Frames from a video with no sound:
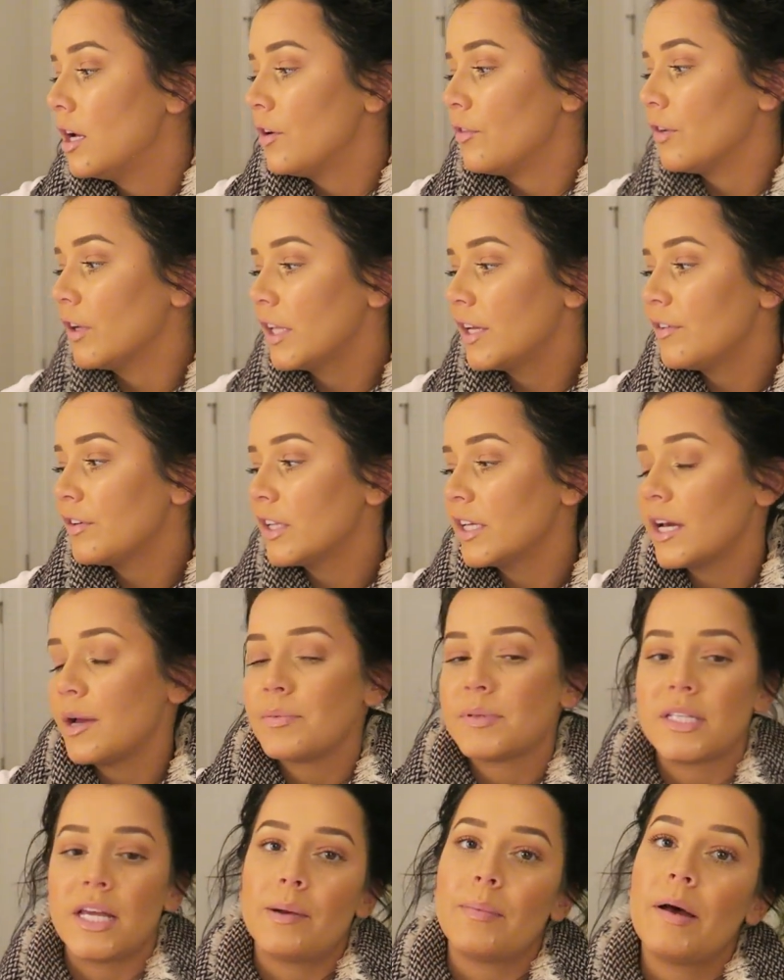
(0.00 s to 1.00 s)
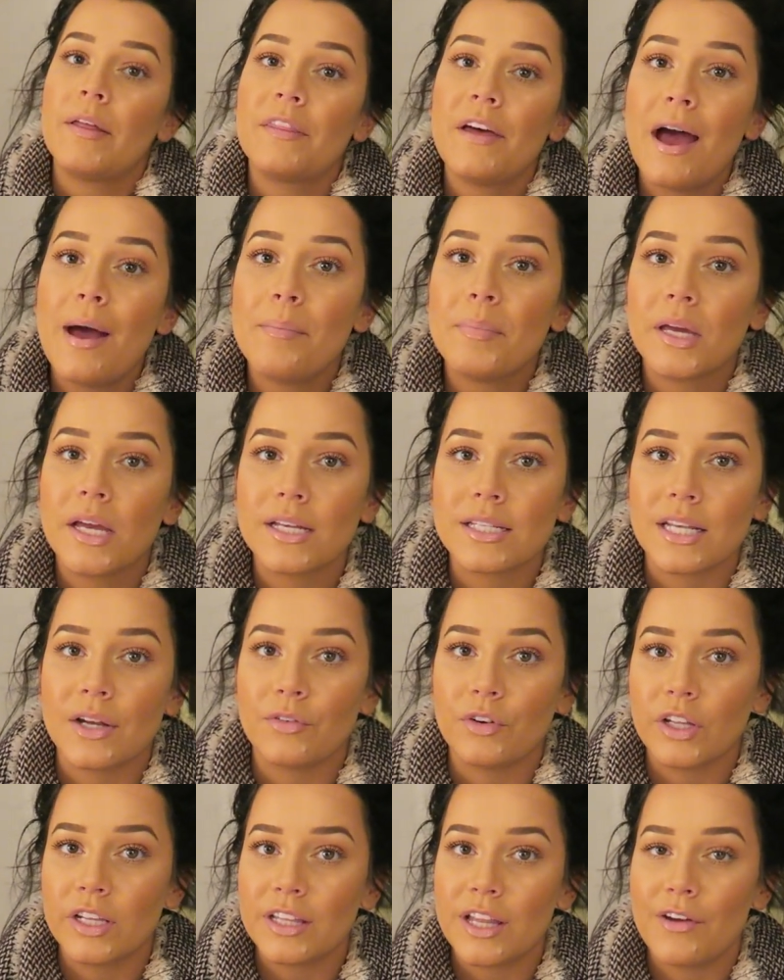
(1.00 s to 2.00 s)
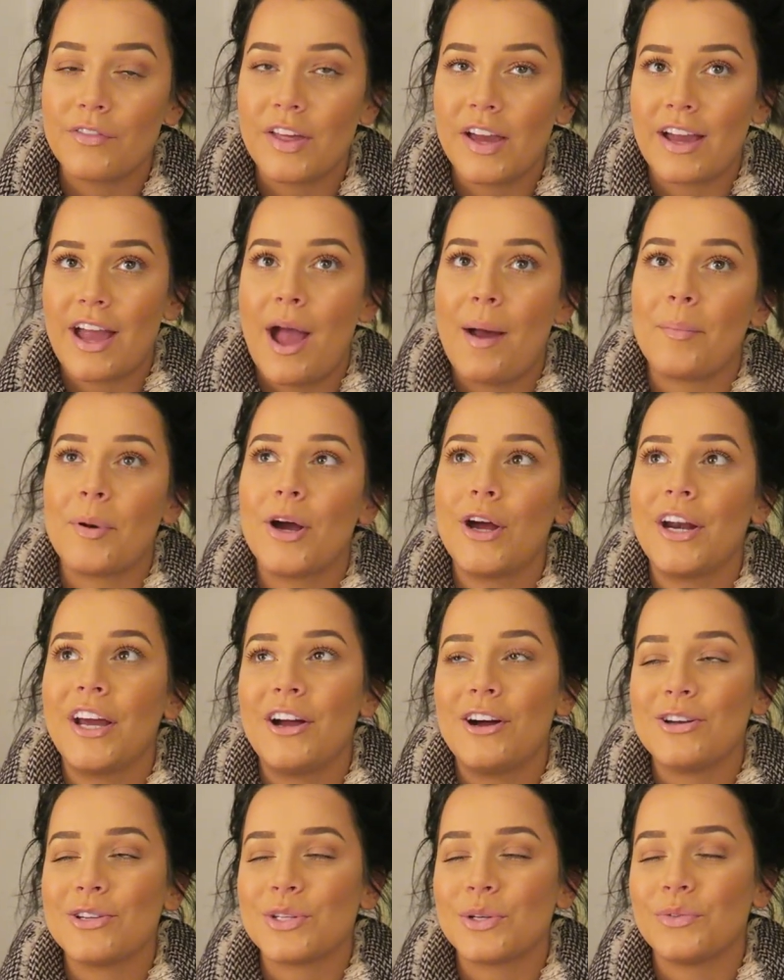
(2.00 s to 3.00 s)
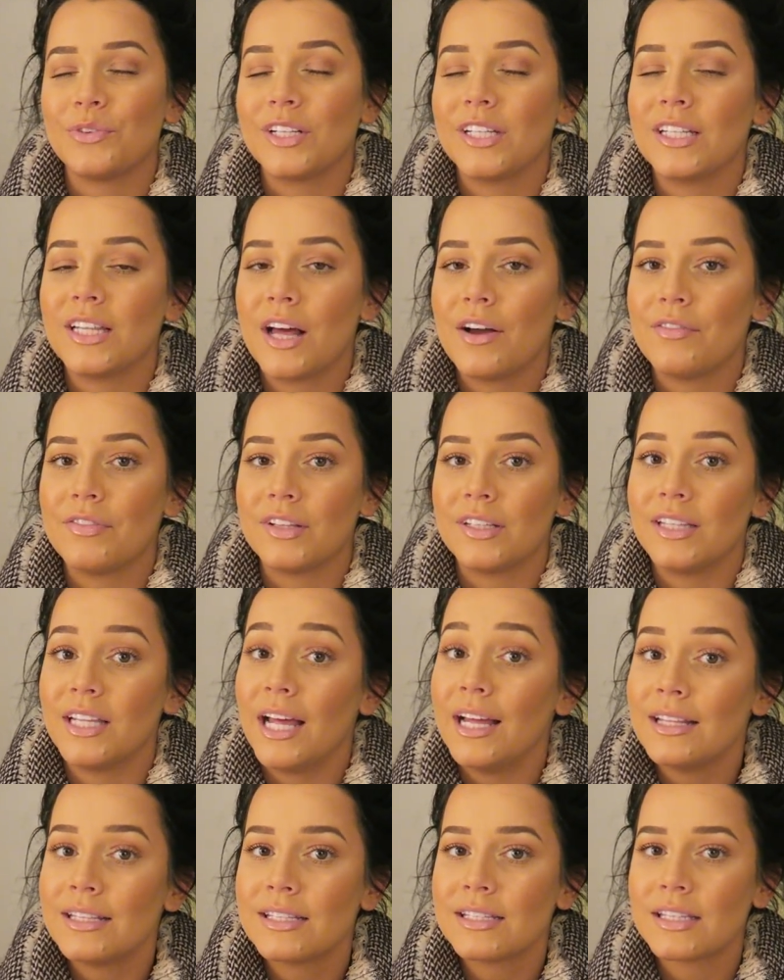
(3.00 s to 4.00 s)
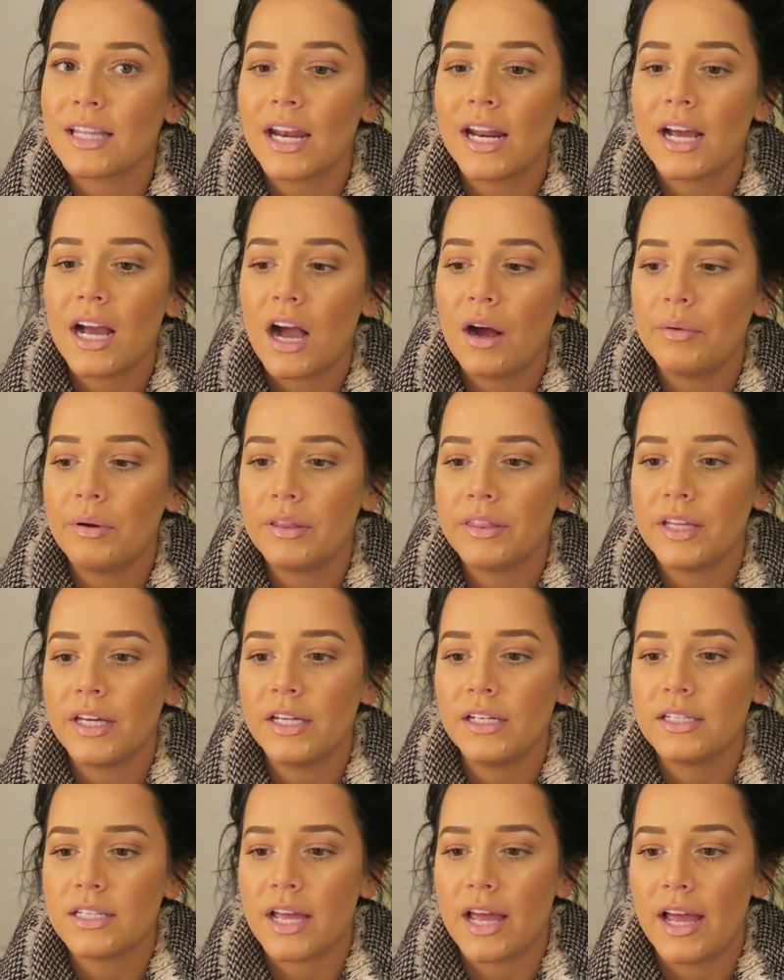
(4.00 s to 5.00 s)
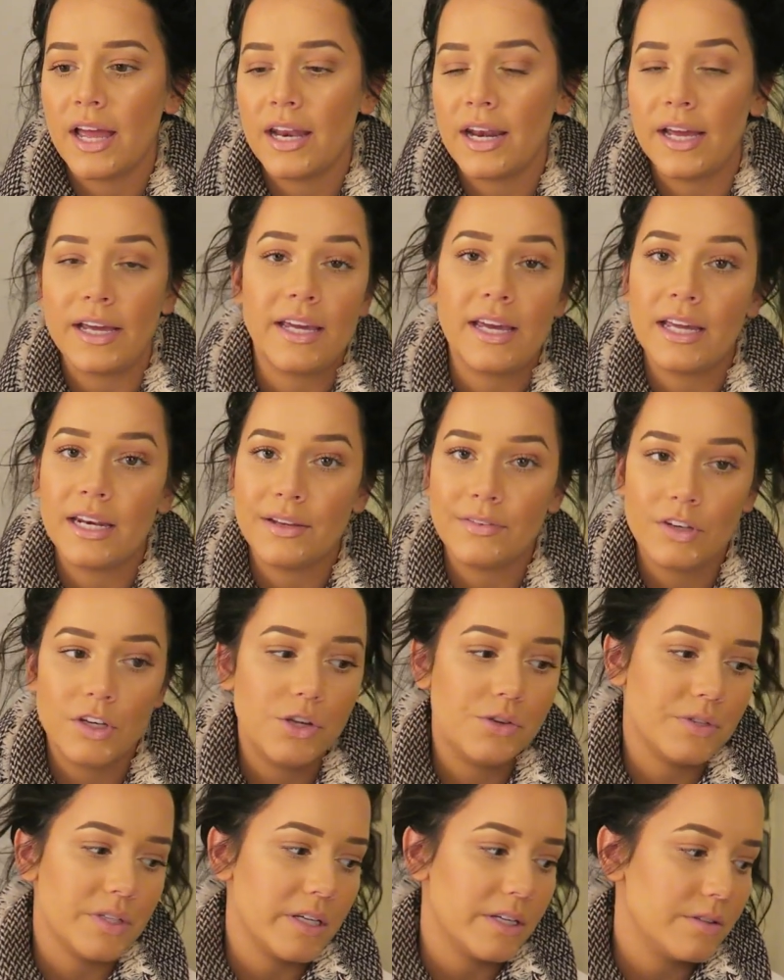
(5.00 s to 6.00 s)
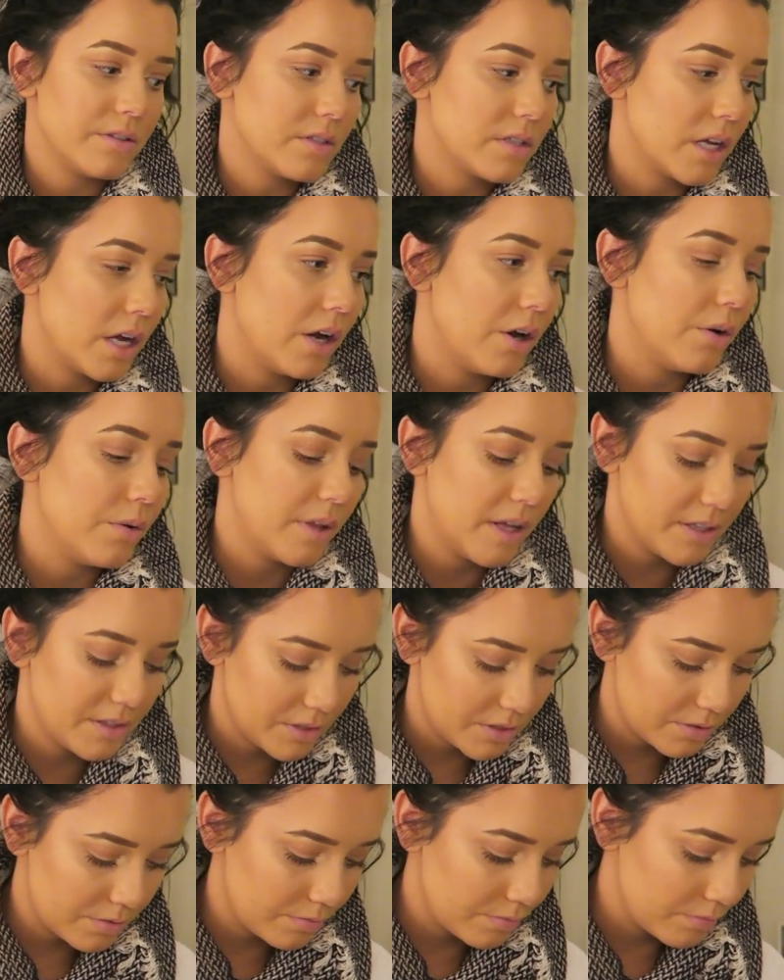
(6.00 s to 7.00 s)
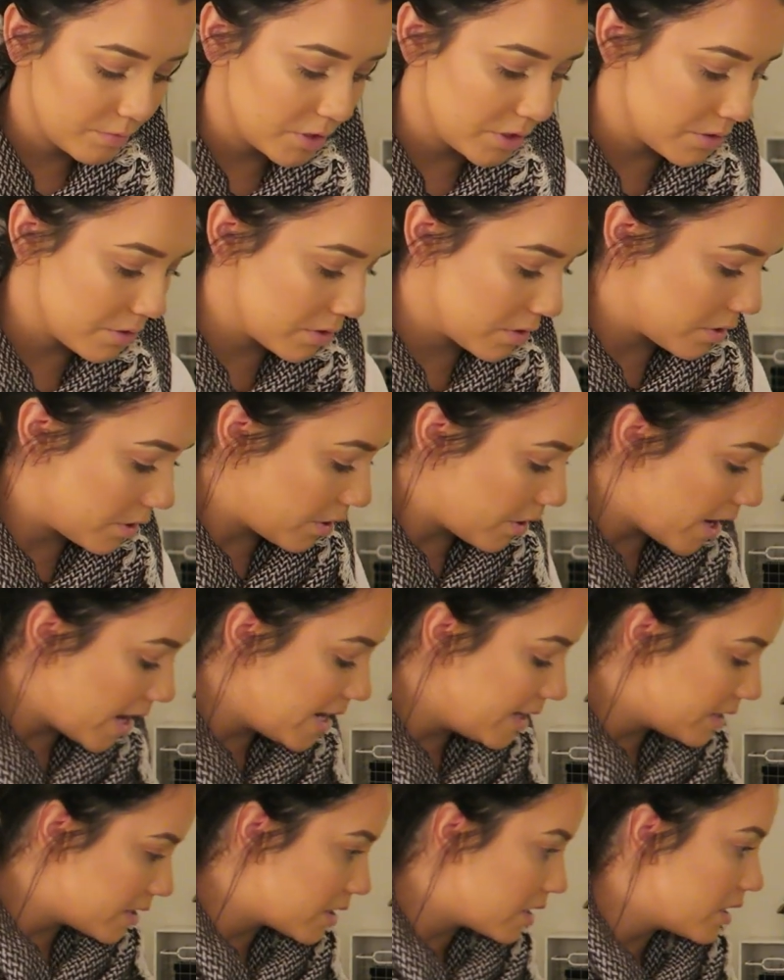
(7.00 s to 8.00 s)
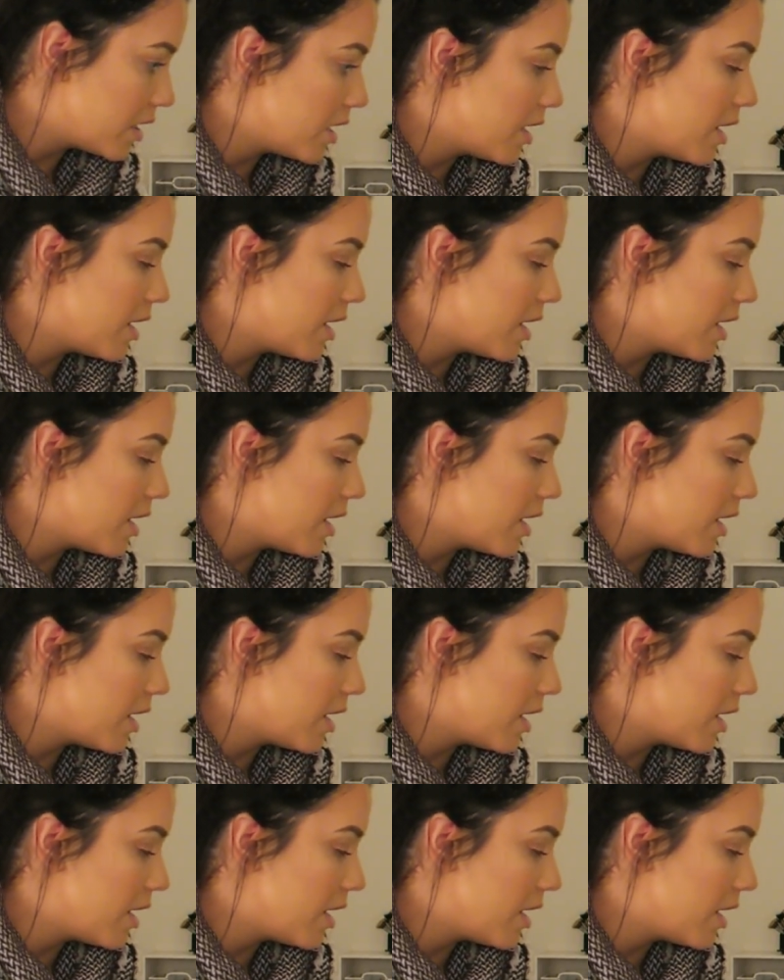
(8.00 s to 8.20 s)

Really, really upset about that because I really love that camera and I also really love the lens that I got with it, and I can't even use it. So that's just great.